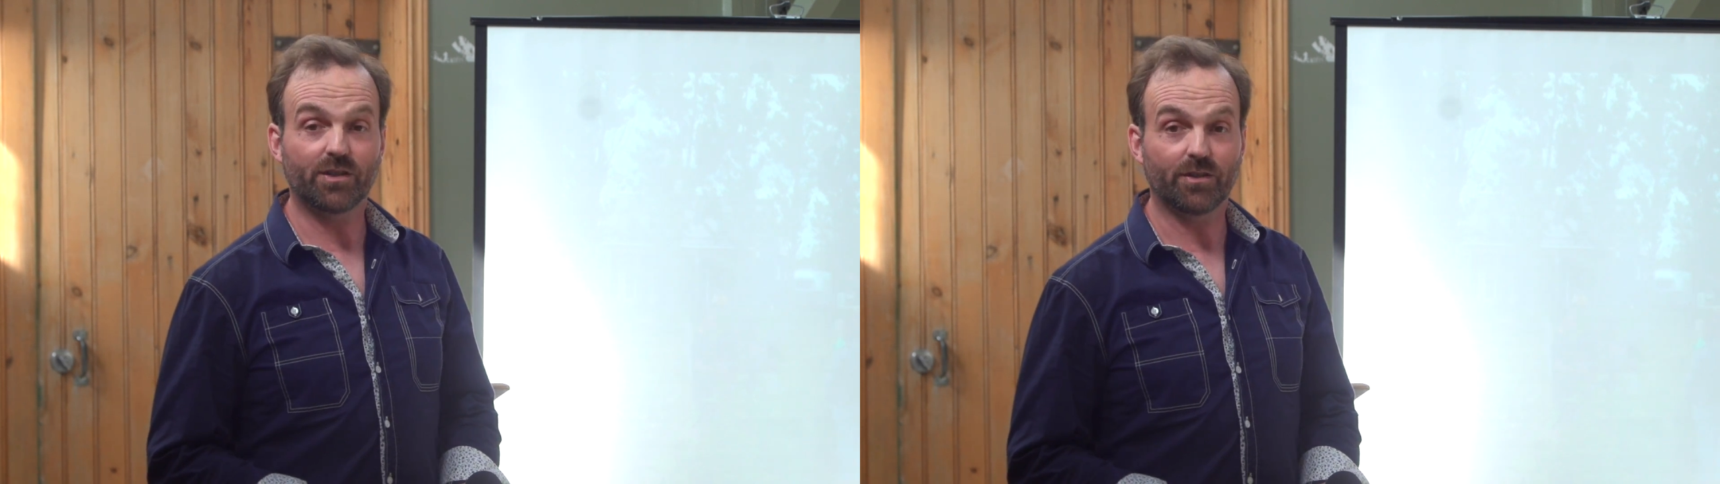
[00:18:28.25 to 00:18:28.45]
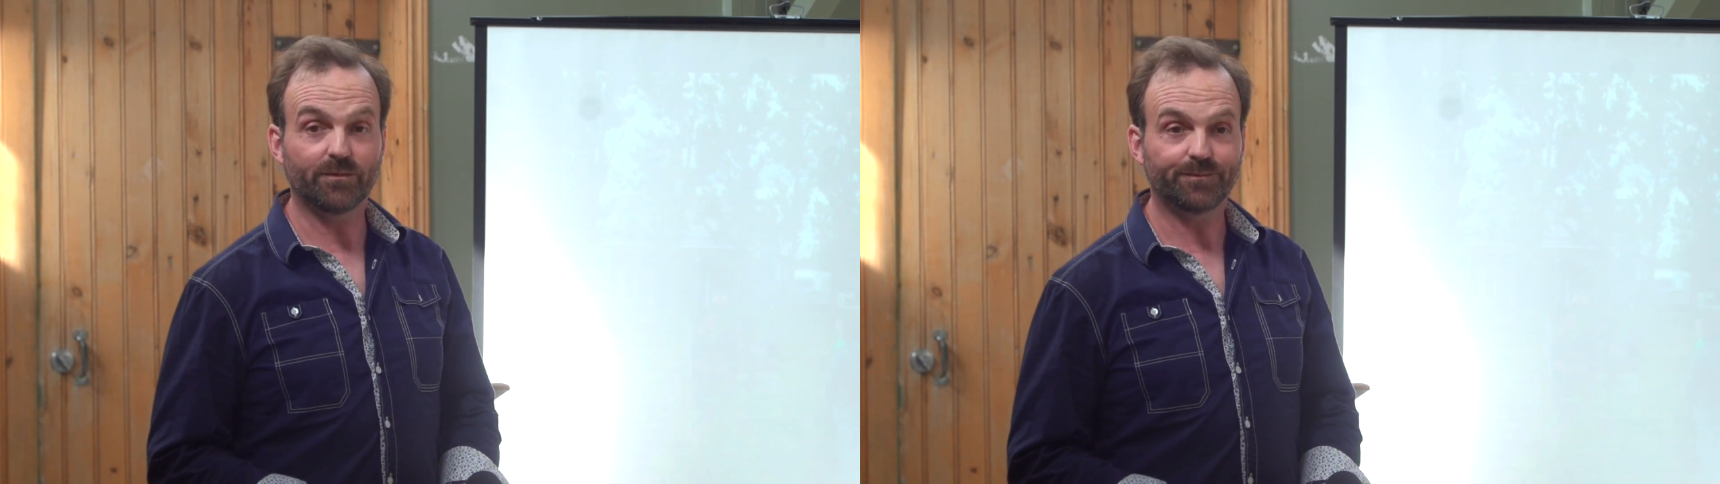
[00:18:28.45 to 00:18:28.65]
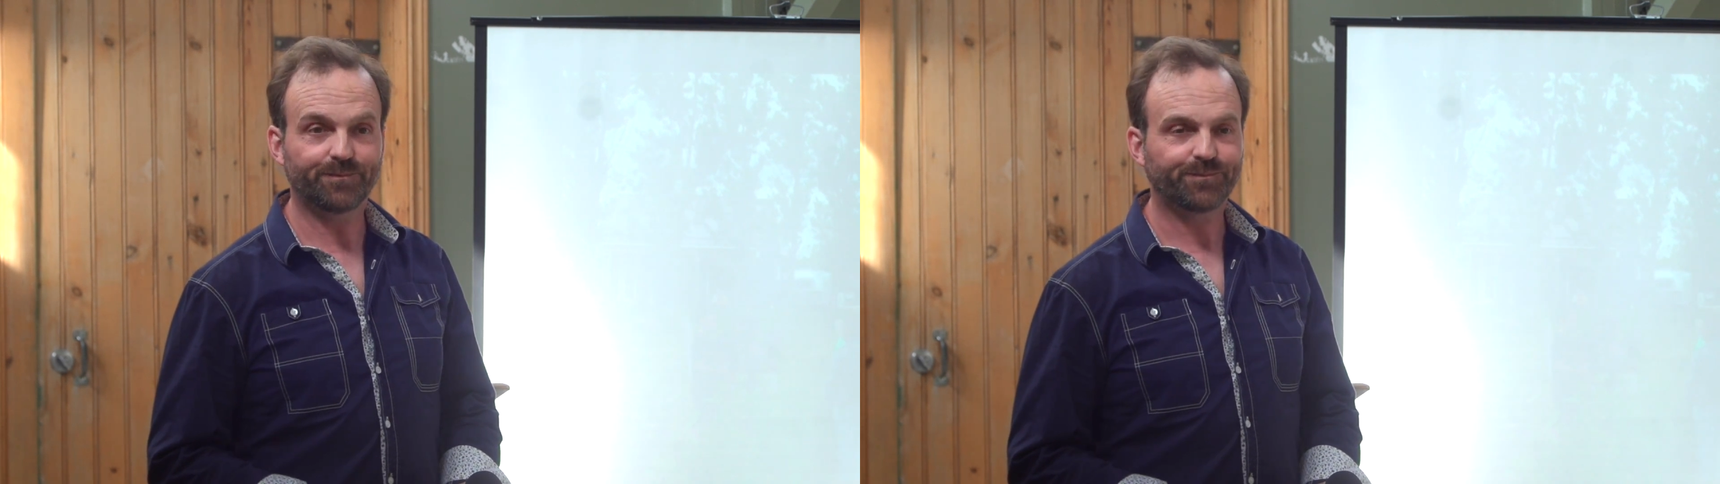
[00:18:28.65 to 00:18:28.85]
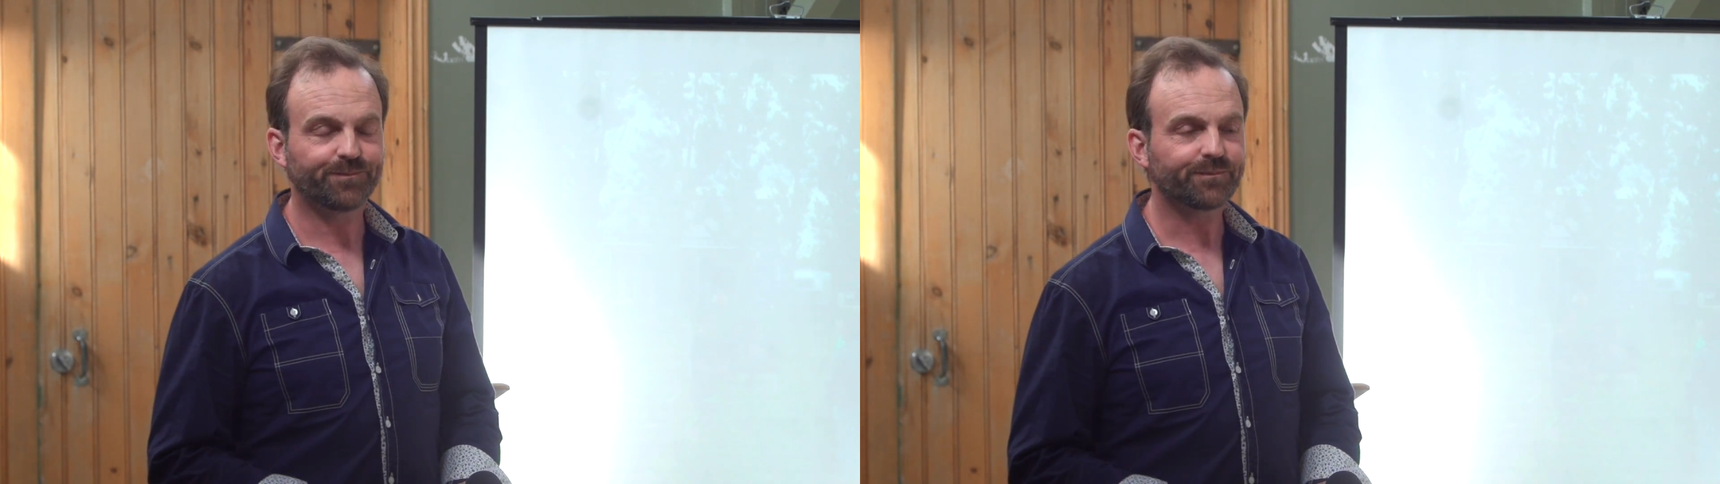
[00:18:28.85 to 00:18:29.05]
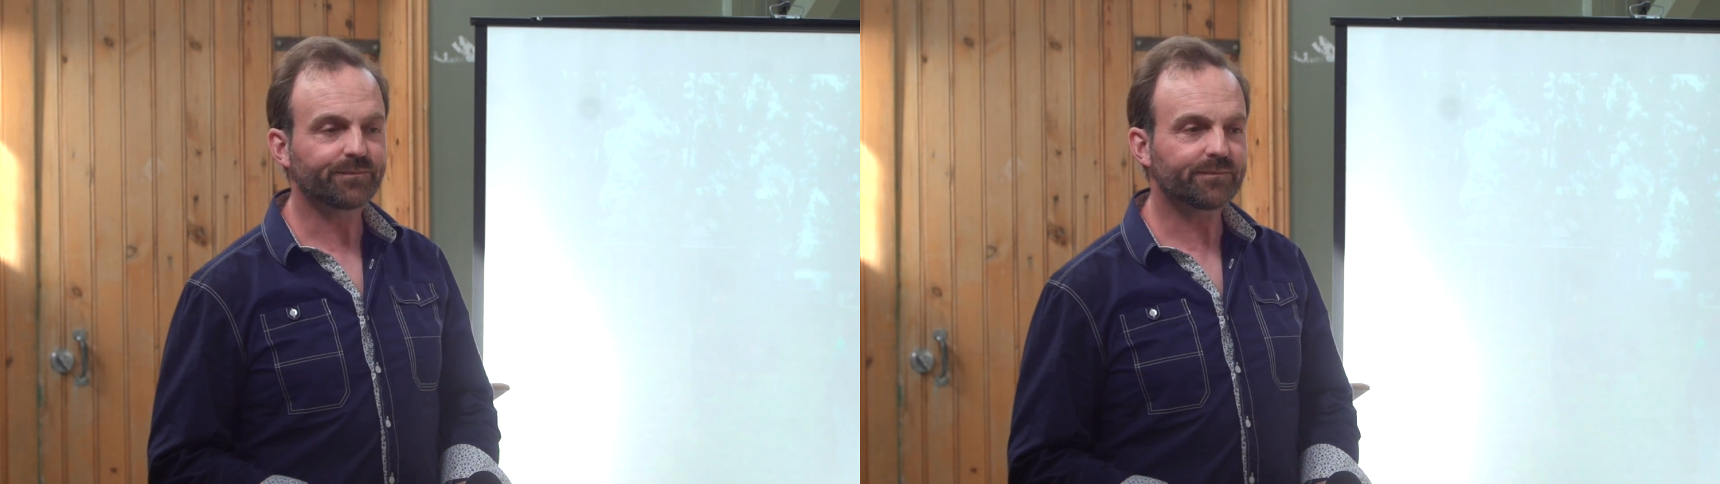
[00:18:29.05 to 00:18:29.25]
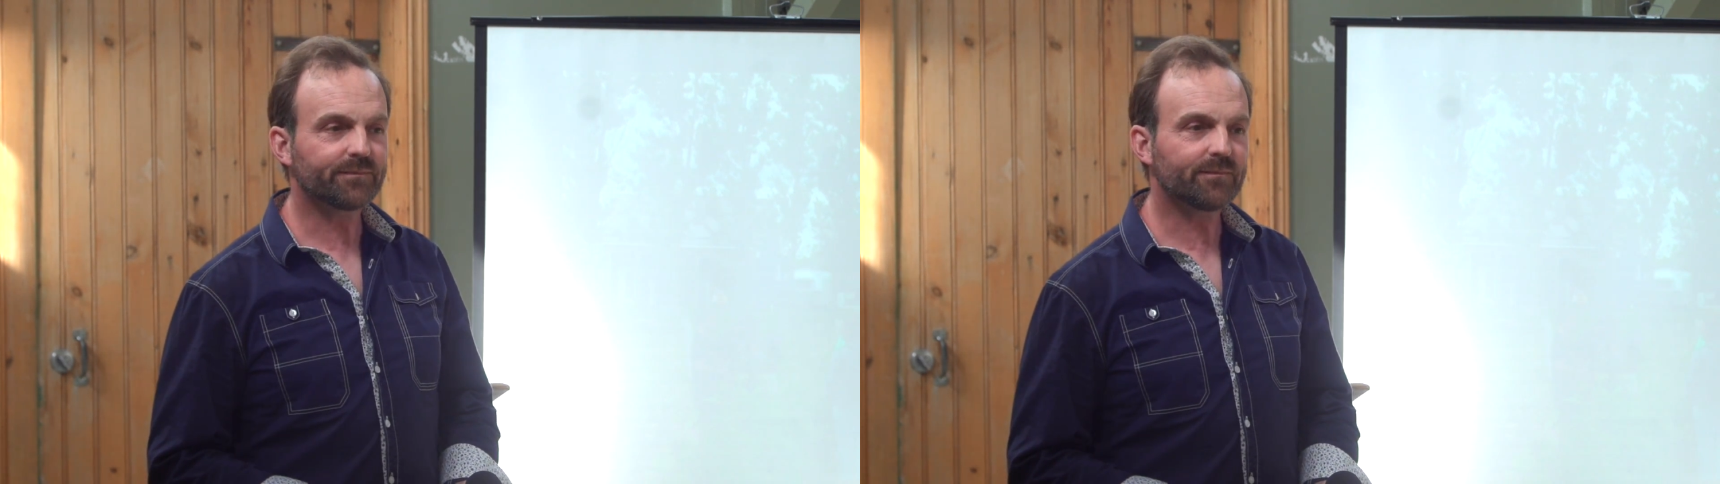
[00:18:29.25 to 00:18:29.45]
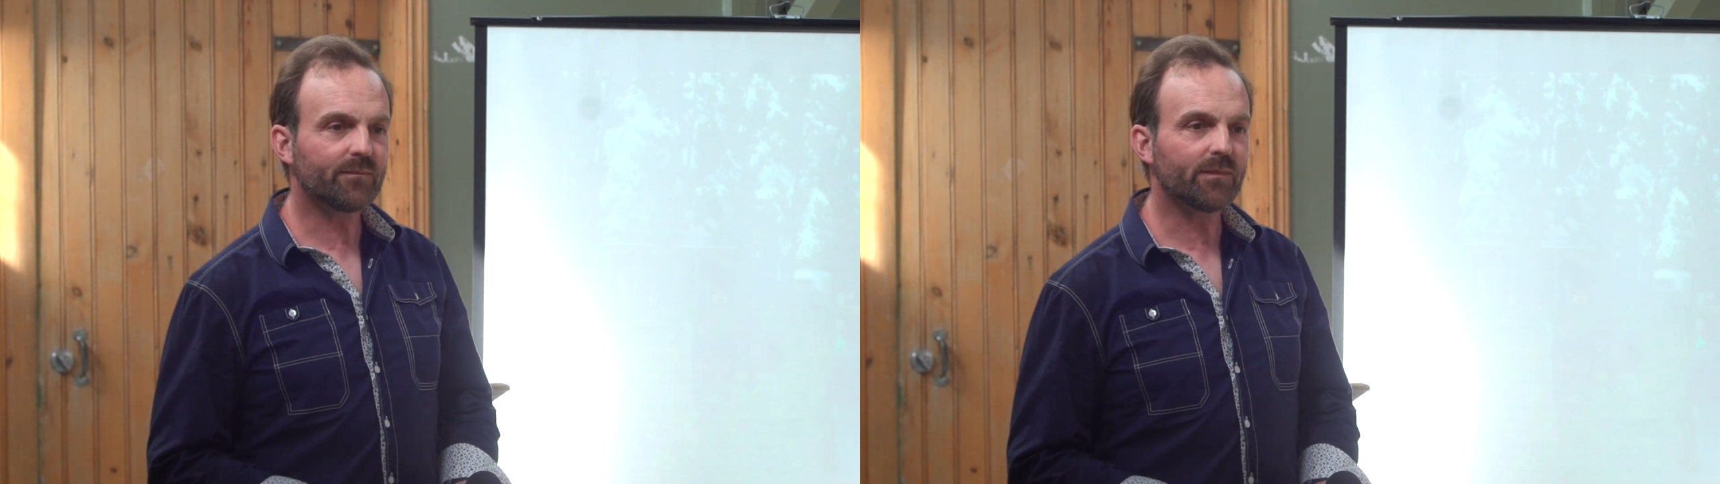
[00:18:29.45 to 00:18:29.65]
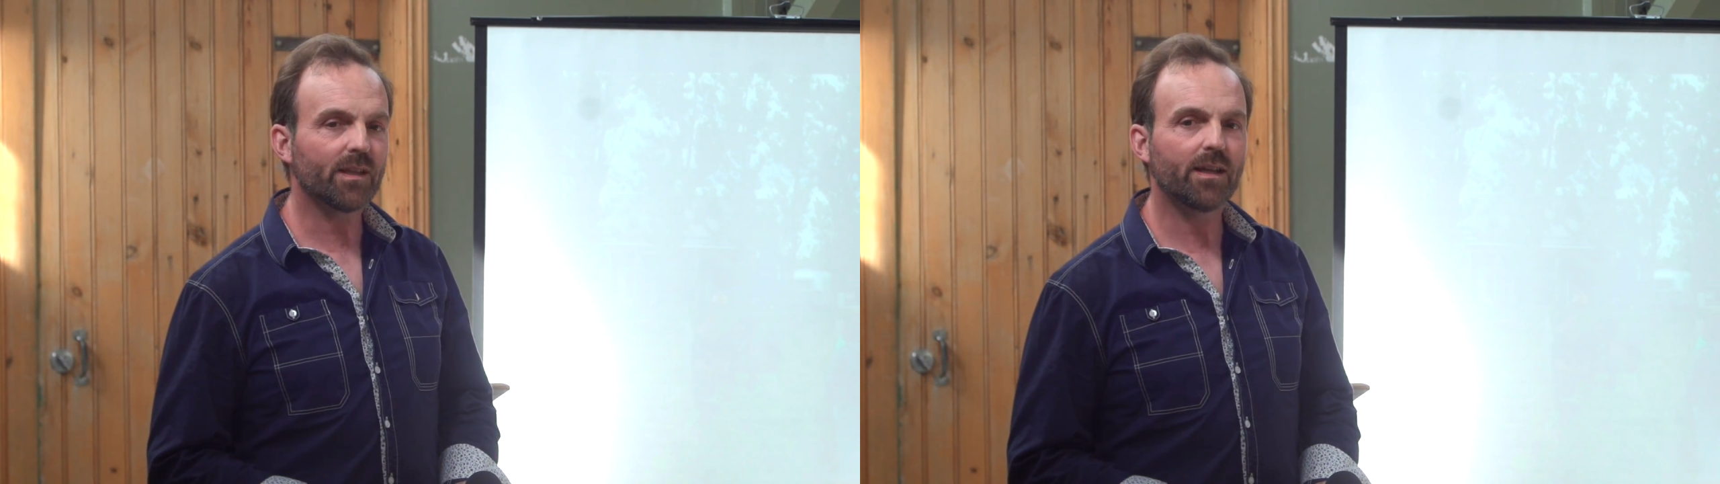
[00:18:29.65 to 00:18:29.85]
ago,
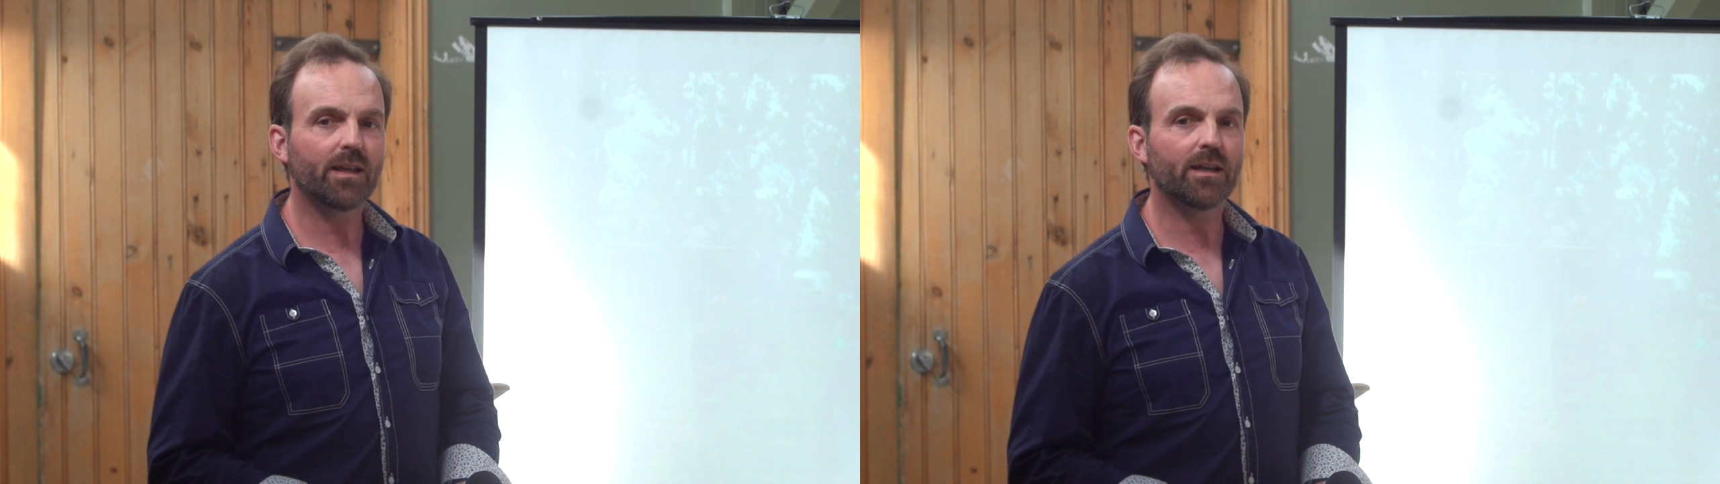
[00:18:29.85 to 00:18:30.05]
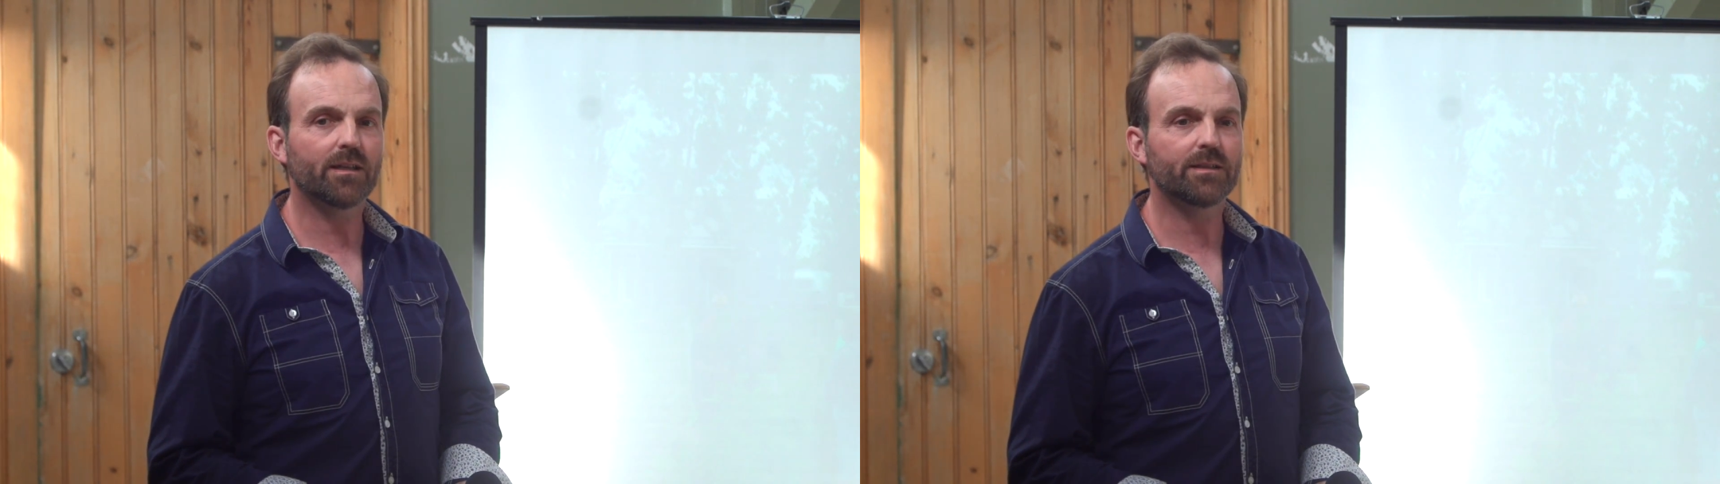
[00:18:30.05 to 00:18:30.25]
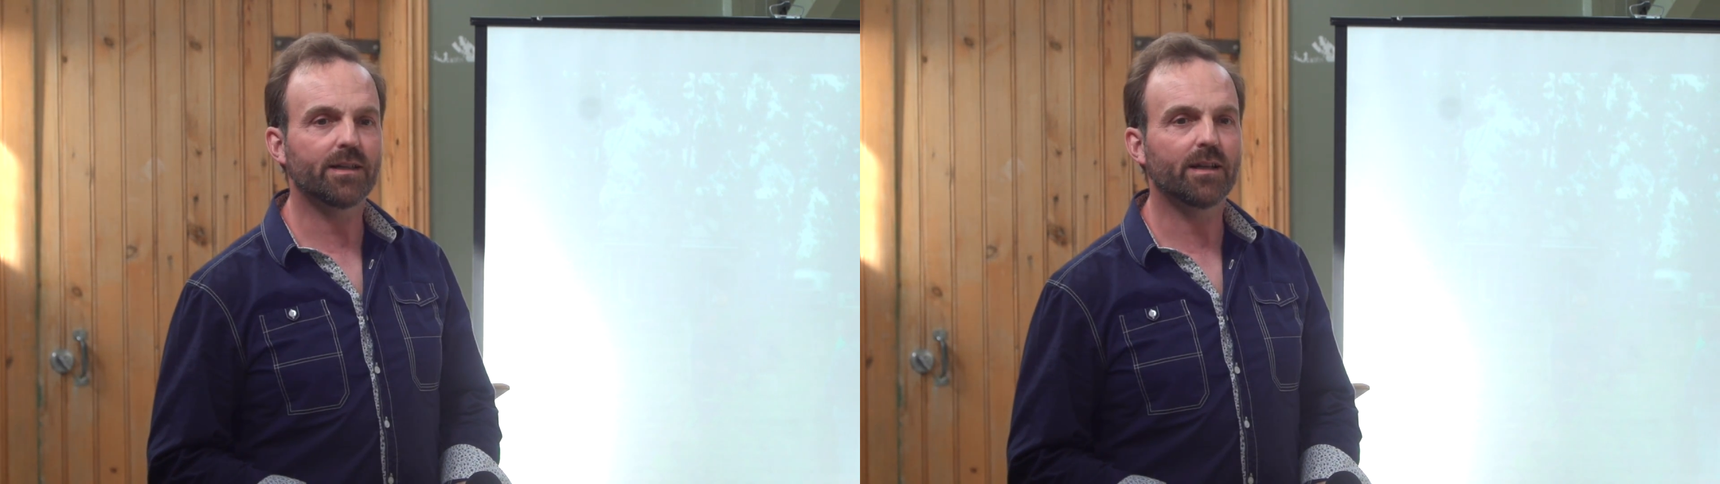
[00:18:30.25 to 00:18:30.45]
and